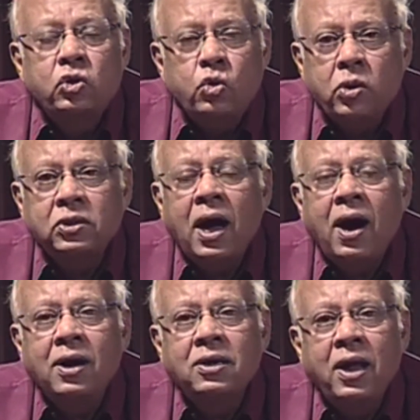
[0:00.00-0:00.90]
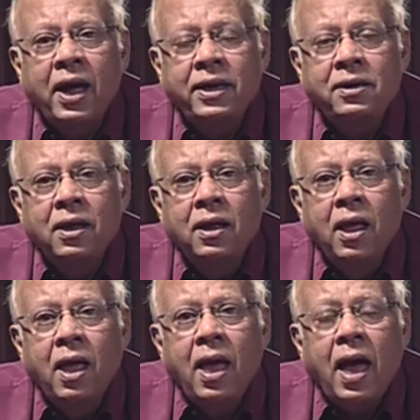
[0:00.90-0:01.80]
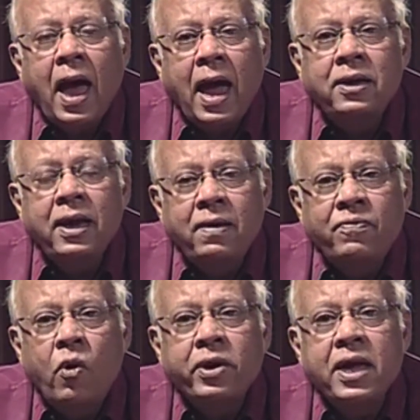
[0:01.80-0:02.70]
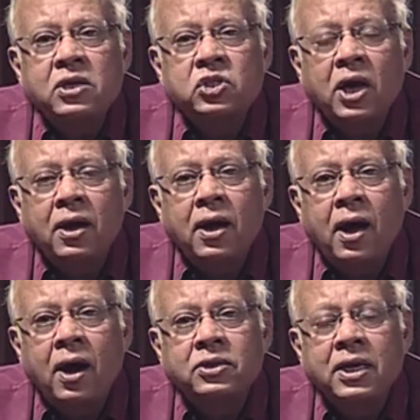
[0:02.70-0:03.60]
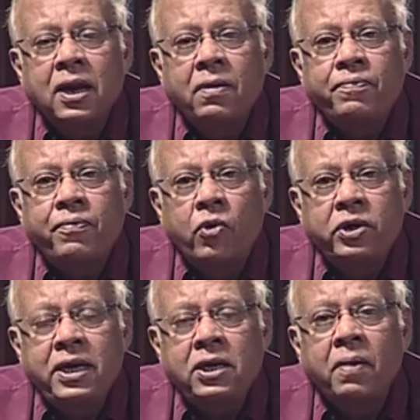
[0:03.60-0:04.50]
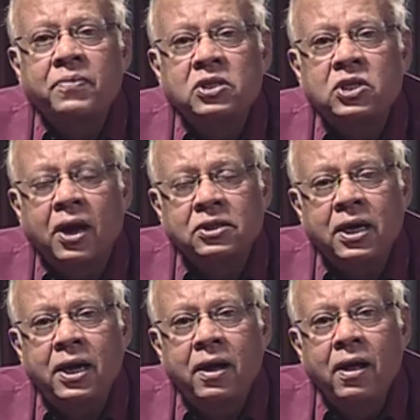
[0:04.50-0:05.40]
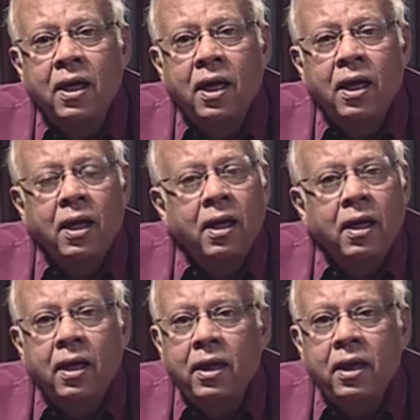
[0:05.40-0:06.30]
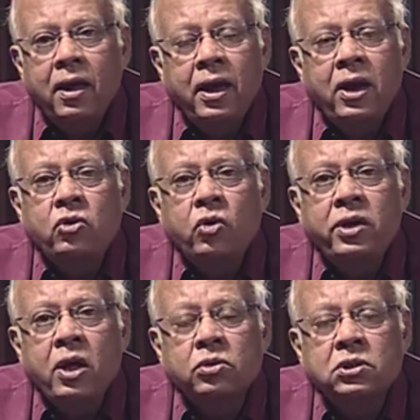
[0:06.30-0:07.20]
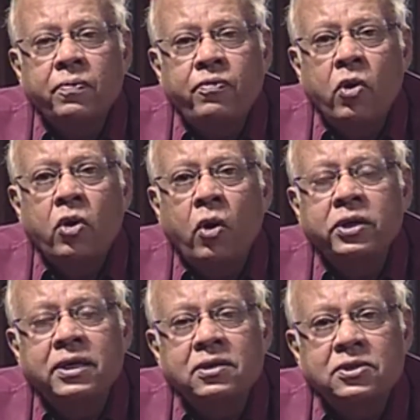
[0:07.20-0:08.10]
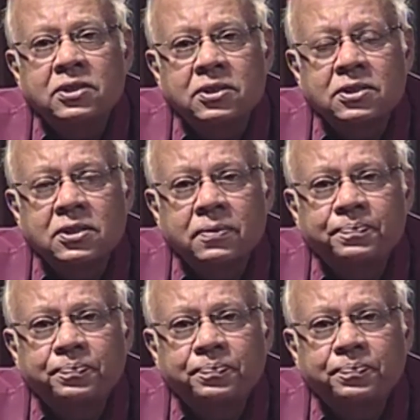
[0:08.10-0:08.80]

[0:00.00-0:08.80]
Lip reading: took the hard line and, invoking Article 14 of the Charter, introduced 4 ordinances.